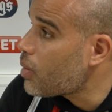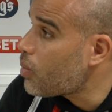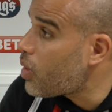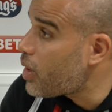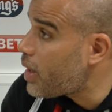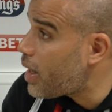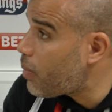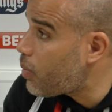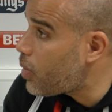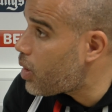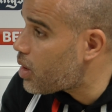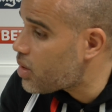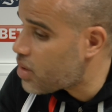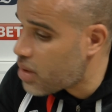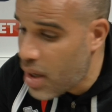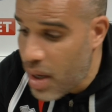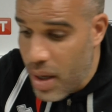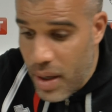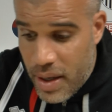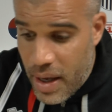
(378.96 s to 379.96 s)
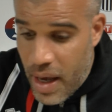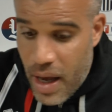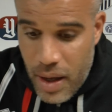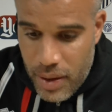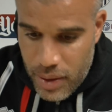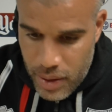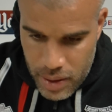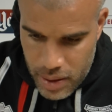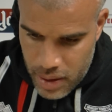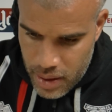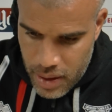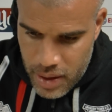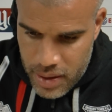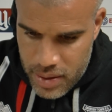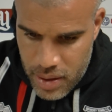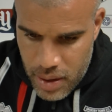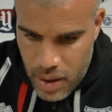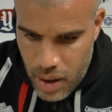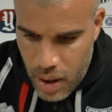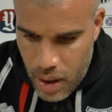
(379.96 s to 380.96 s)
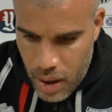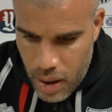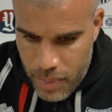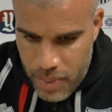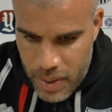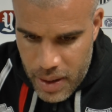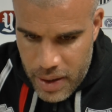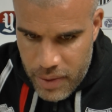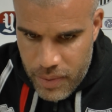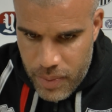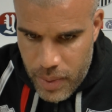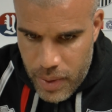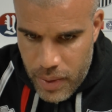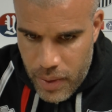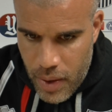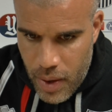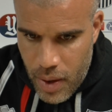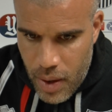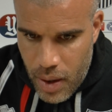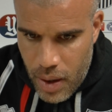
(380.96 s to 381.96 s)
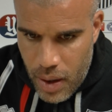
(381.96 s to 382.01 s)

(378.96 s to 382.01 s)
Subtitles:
Why that was? Yeah, listen, I believe